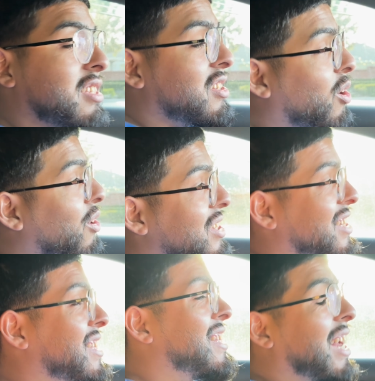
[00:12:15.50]
cost
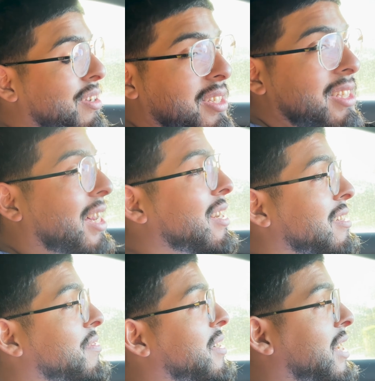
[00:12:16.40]
a thousand
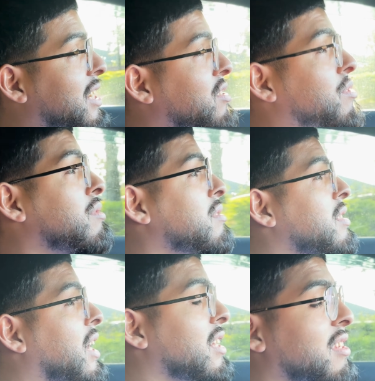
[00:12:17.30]
dollars for Natsu
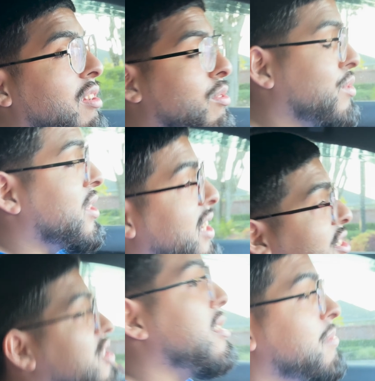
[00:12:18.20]
at the local
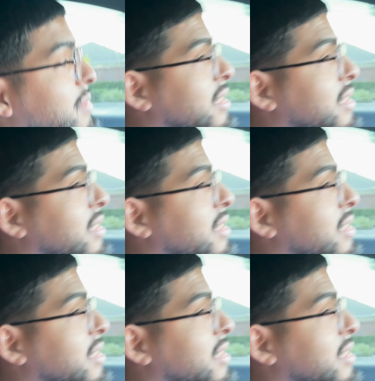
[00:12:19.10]
dealership.